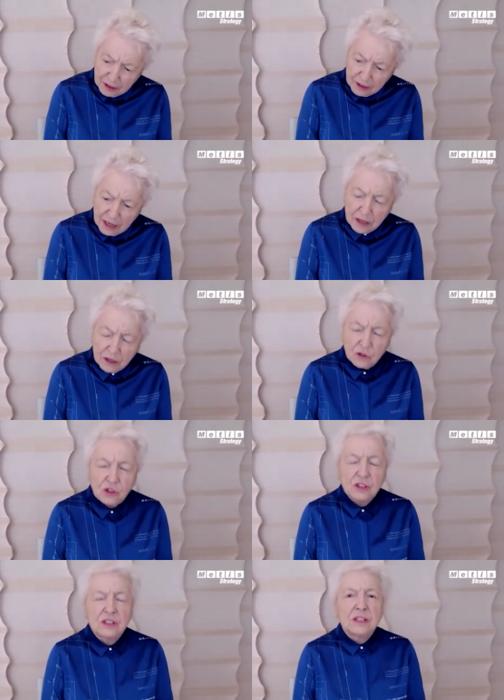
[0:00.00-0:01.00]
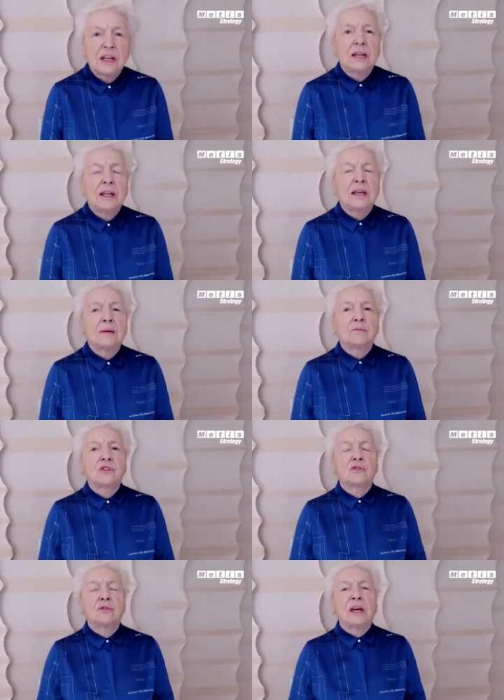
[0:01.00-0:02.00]
Now she's standing up
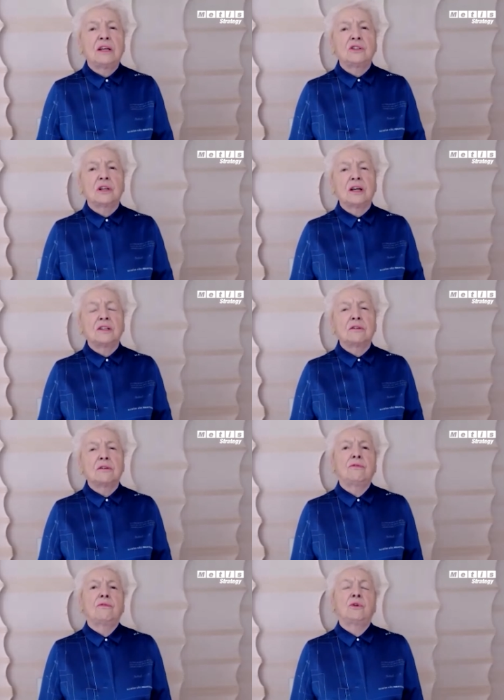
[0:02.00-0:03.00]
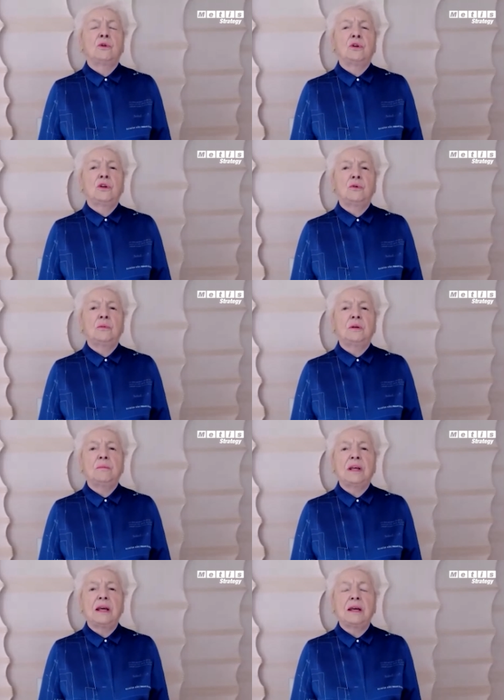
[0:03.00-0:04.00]
straight as a full human
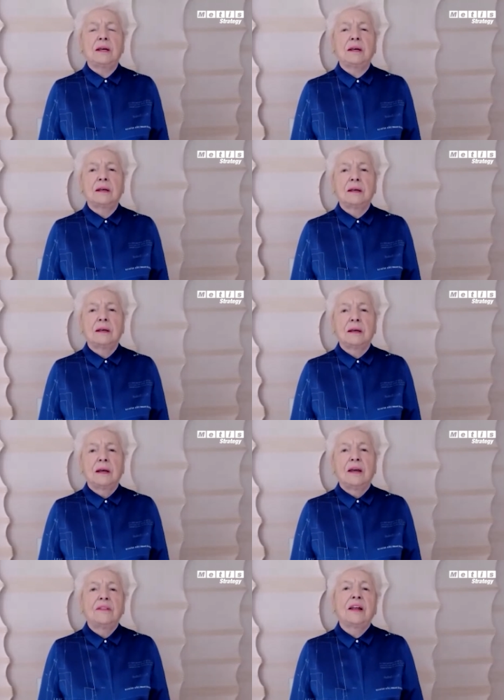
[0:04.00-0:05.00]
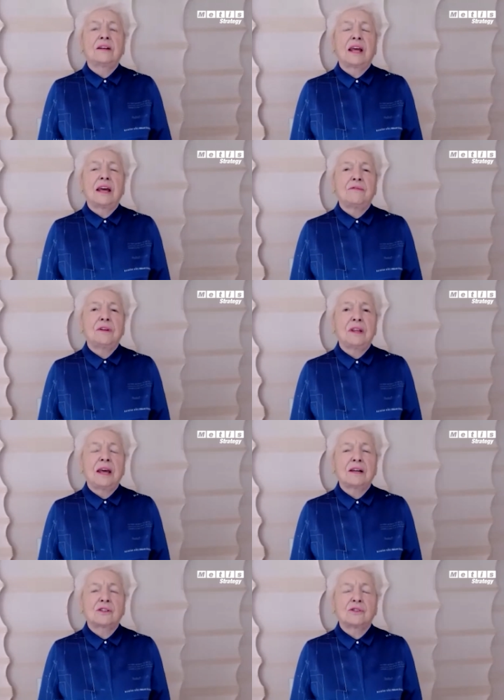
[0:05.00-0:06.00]
being. And that gave her the
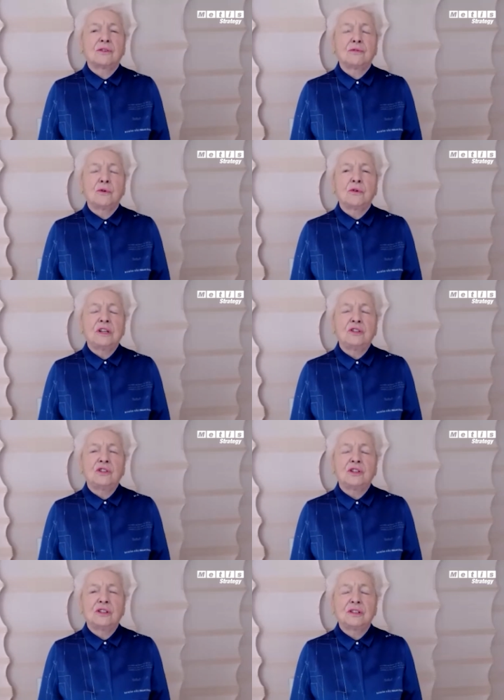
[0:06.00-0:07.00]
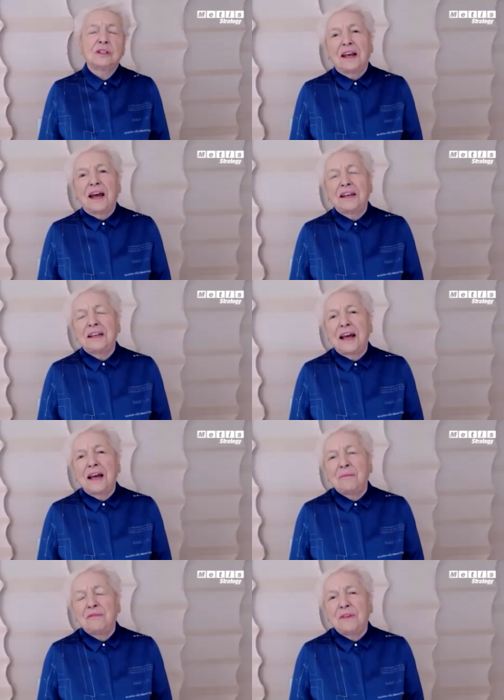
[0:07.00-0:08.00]
extra four inches. And
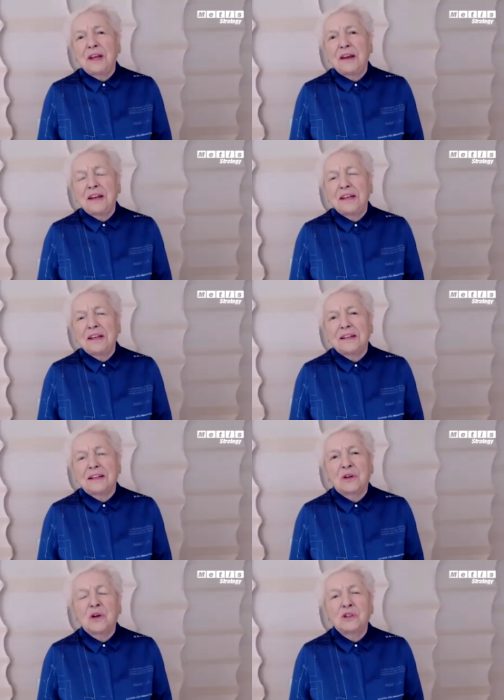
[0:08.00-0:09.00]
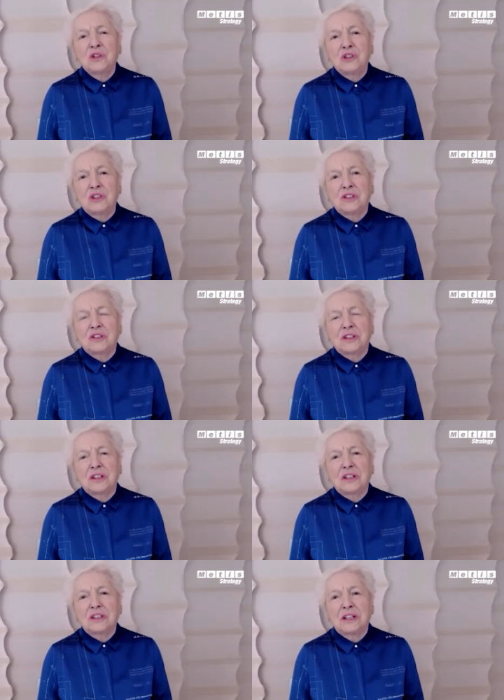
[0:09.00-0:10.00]
I'm very conscious
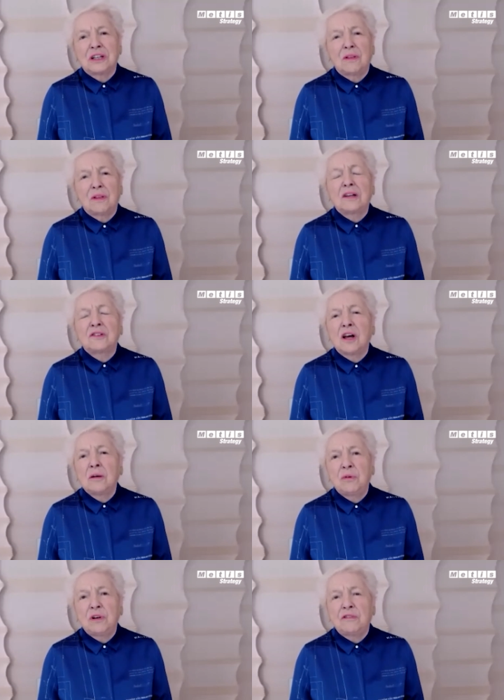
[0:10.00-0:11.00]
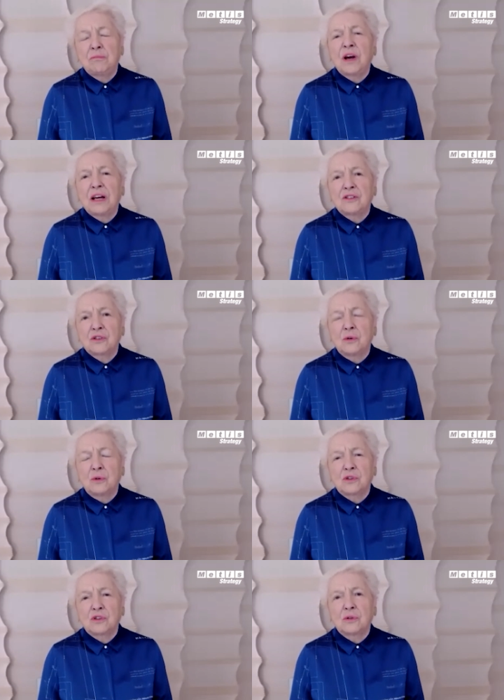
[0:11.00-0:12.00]
that the example of Prior's
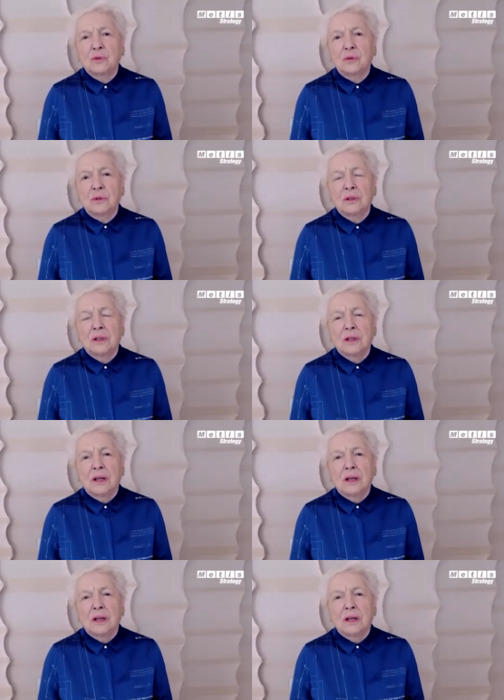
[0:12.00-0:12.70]
Court School